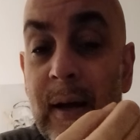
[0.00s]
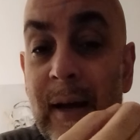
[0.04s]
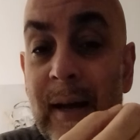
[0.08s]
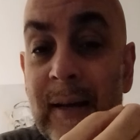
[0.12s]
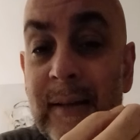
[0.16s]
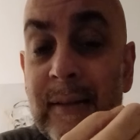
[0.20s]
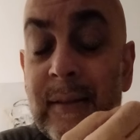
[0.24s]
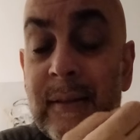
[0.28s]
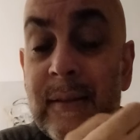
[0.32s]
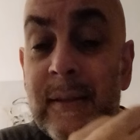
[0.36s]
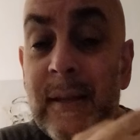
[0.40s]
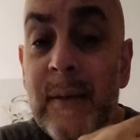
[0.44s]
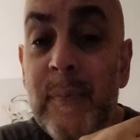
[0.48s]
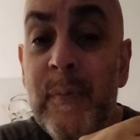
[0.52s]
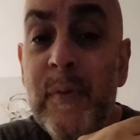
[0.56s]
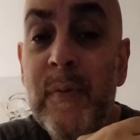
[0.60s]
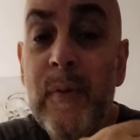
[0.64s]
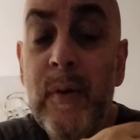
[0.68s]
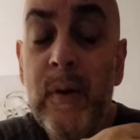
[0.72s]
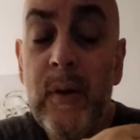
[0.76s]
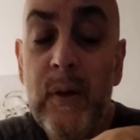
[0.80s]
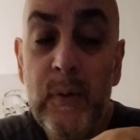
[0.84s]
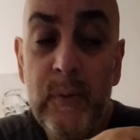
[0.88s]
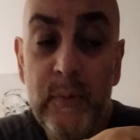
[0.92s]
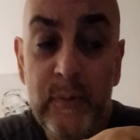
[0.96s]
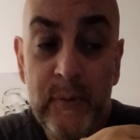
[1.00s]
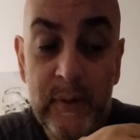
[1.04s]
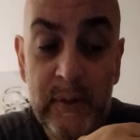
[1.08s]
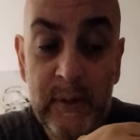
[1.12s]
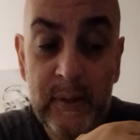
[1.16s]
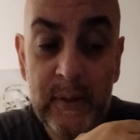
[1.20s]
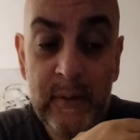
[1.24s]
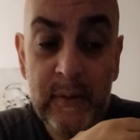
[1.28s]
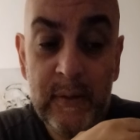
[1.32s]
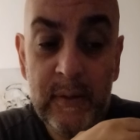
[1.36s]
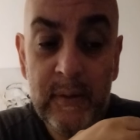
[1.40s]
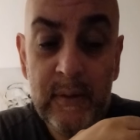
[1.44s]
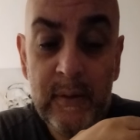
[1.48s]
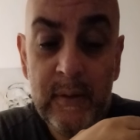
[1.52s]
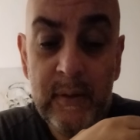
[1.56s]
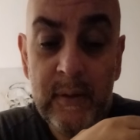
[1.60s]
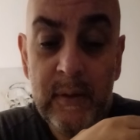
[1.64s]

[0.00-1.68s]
At the time of closing,